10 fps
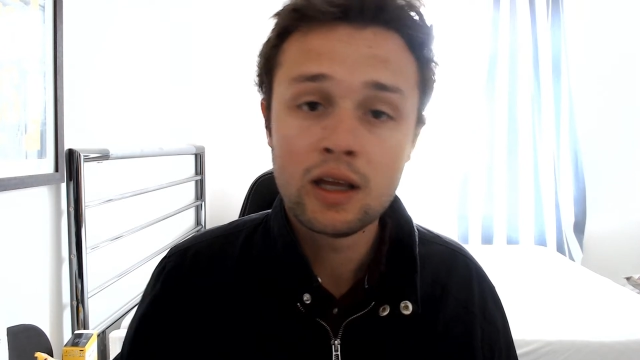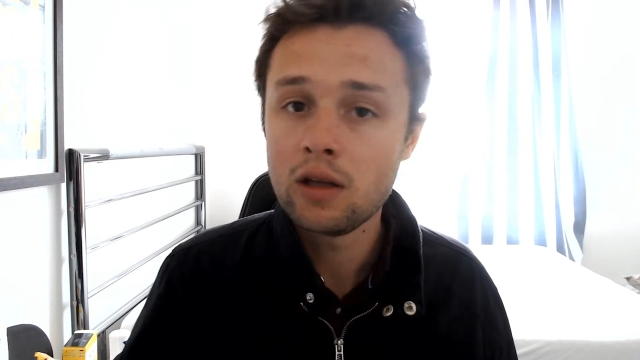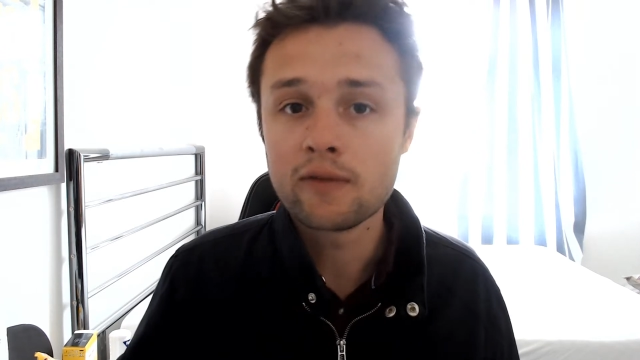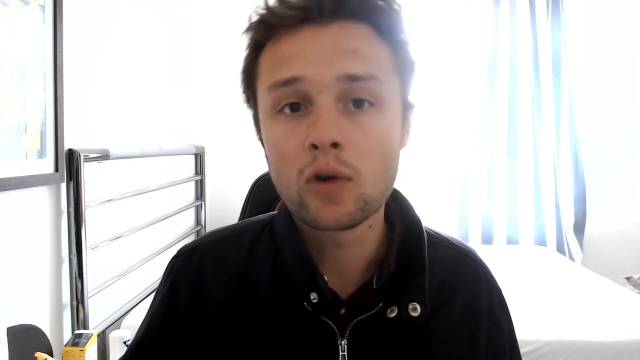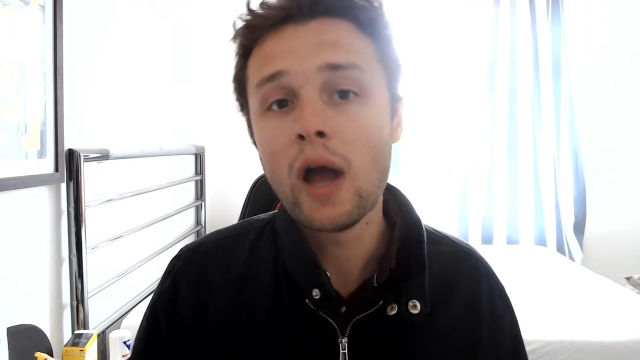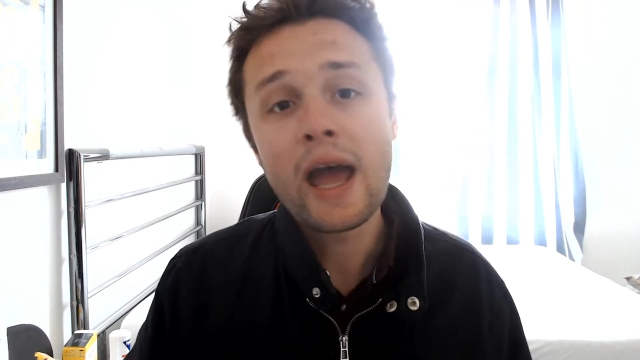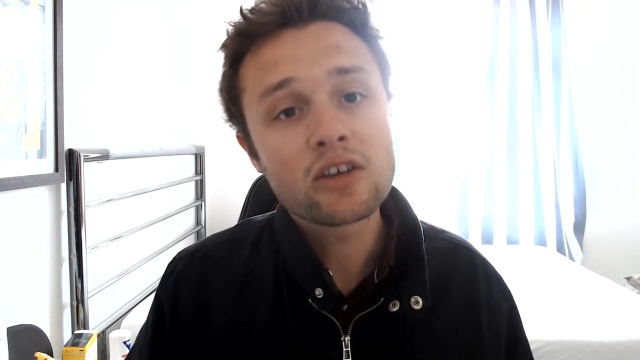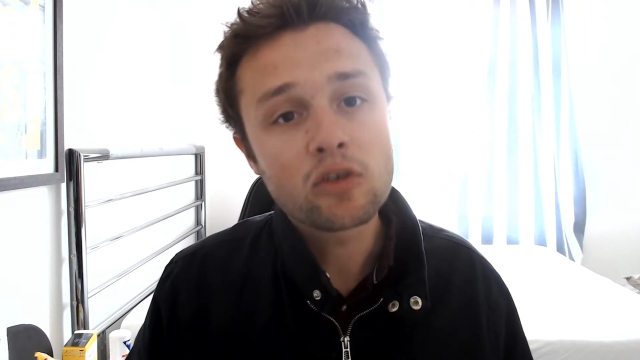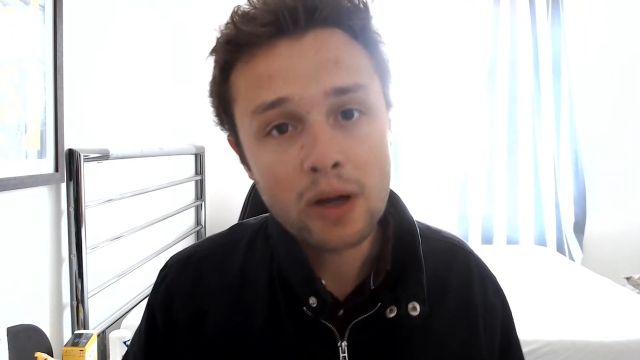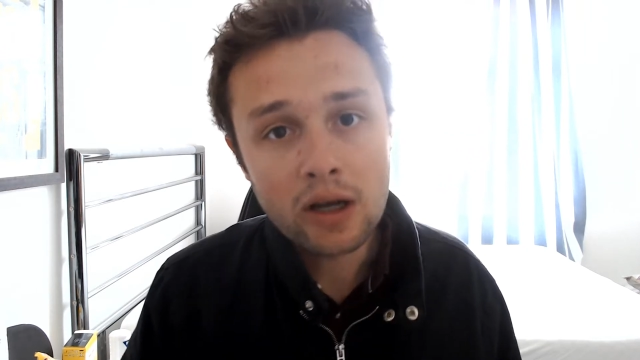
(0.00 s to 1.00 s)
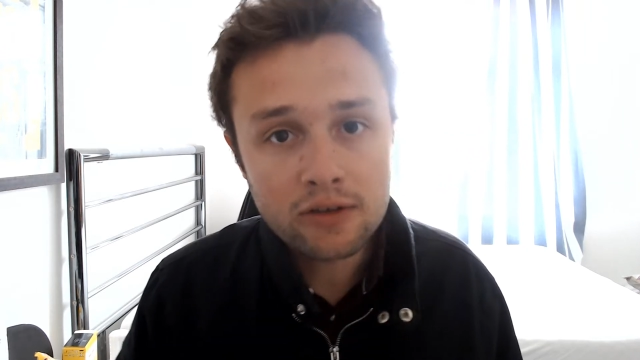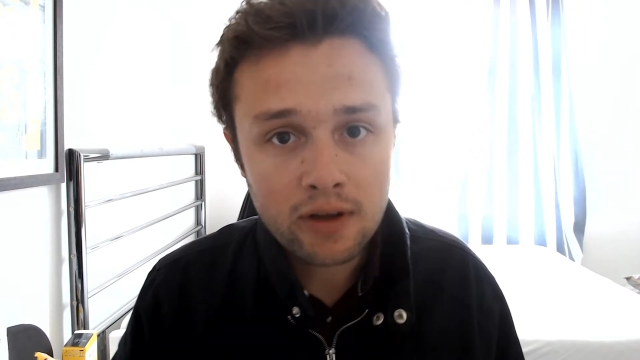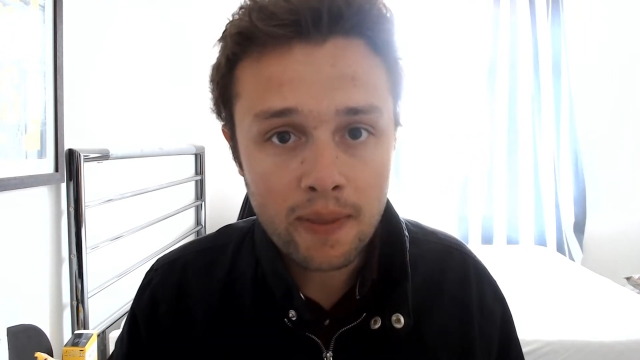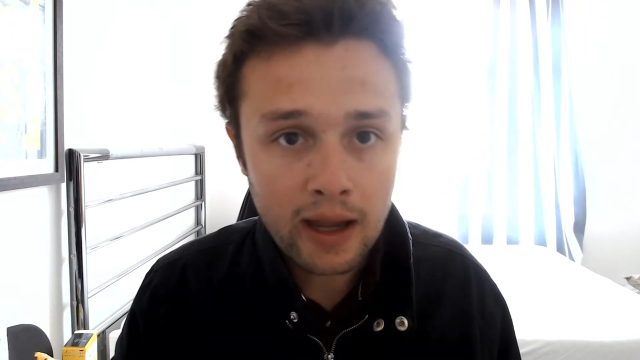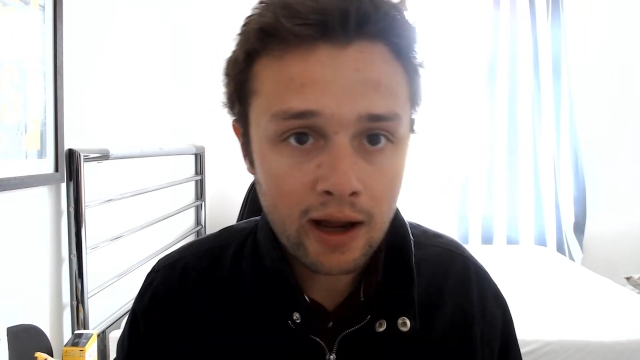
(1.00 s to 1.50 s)
you've got experts in
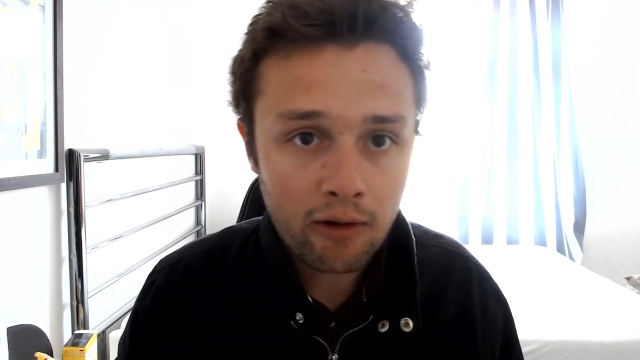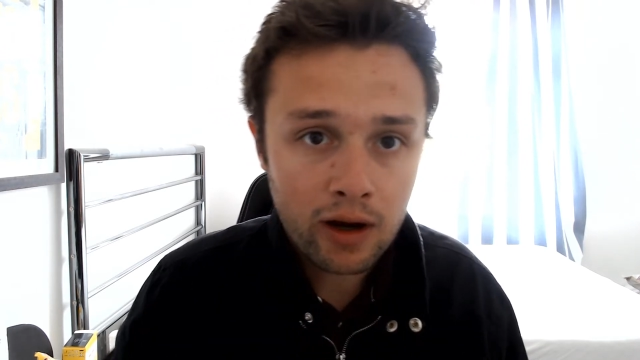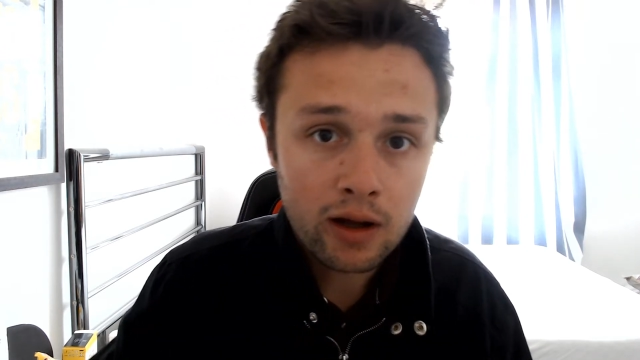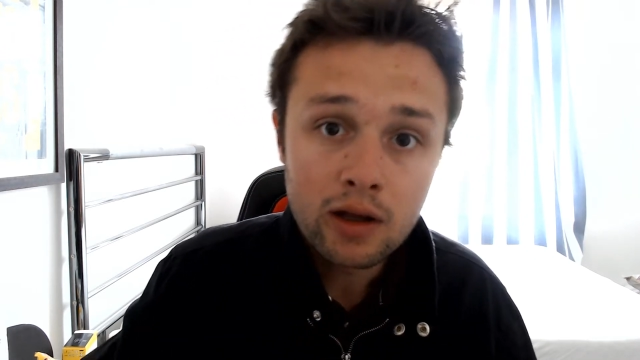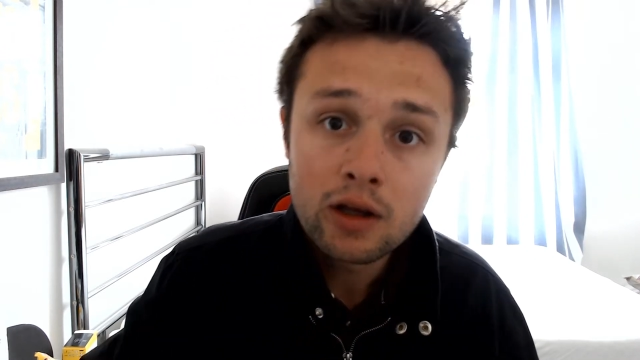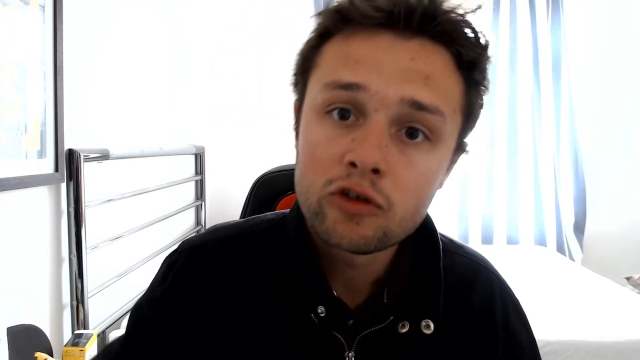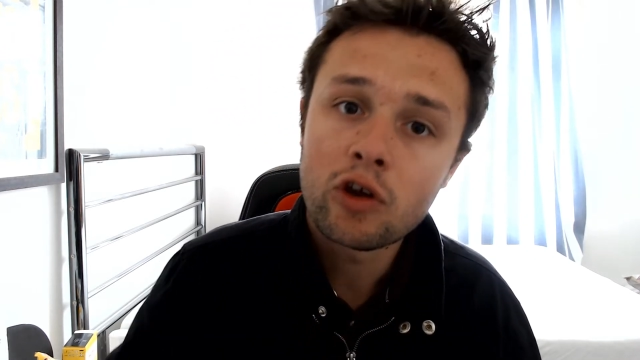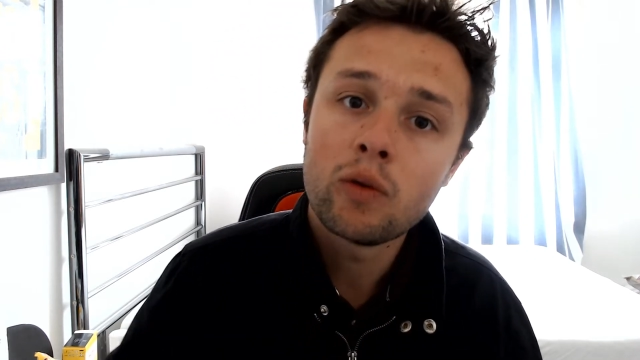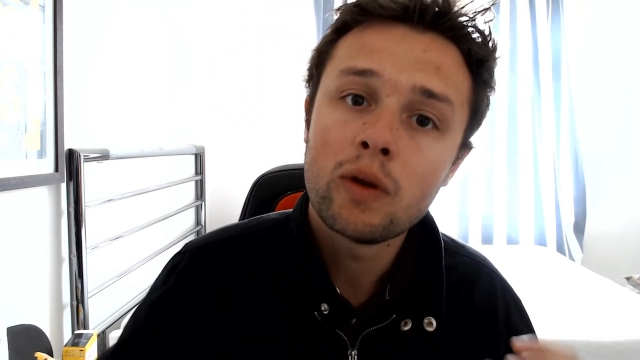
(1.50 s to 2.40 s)
the area, so